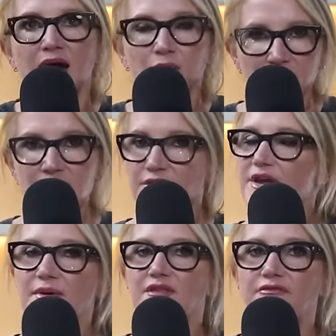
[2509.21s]
I want you to
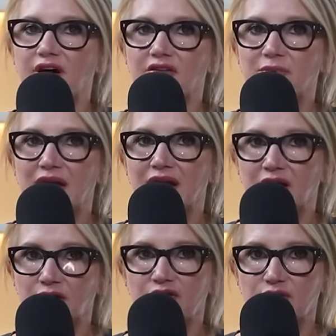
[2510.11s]
think about the five main
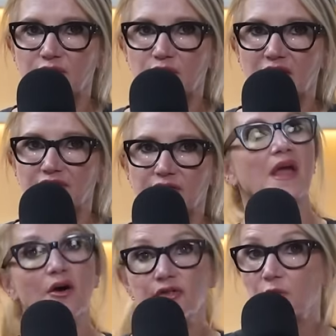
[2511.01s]
areas of your life:
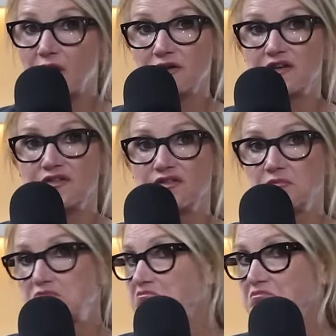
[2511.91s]
health and
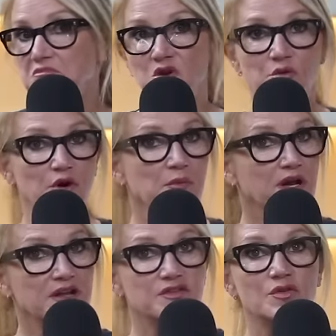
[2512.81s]
wellness, career,
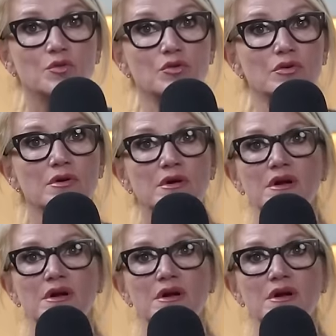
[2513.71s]
money, and school,